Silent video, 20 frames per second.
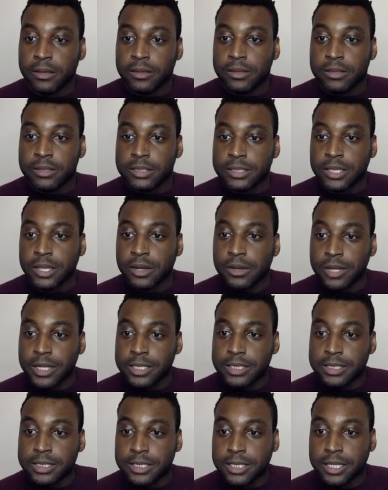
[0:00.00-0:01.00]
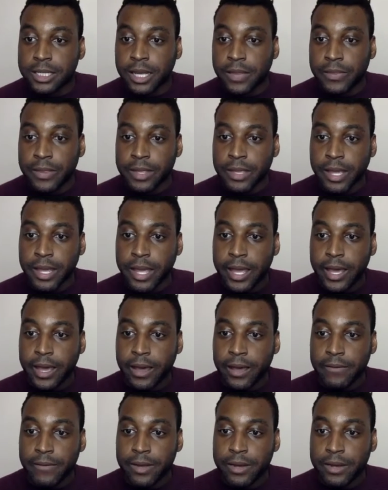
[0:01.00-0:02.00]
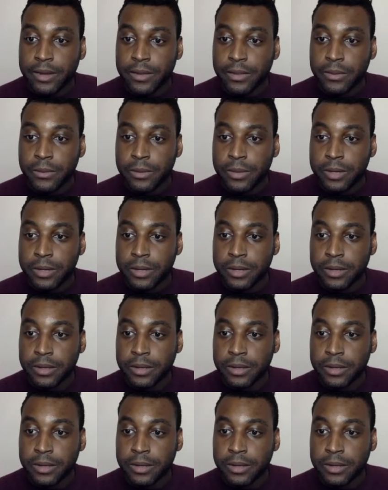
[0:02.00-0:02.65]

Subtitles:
So let's see. I think I have another one.